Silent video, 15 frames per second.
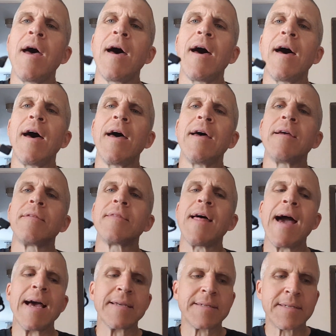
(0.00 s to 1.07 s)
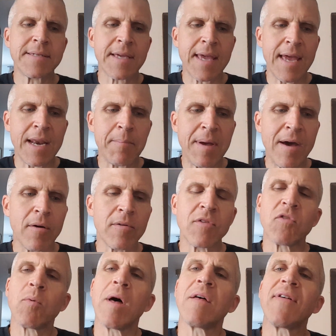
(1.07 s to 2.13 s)
It lasts, again, about
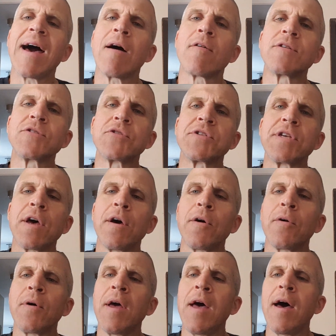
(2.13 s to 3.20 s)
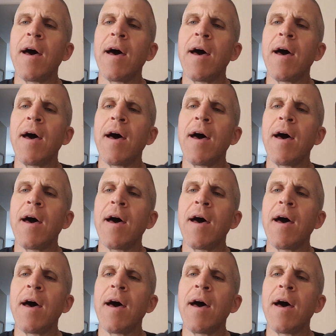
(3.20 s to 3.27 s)
12 hours or so.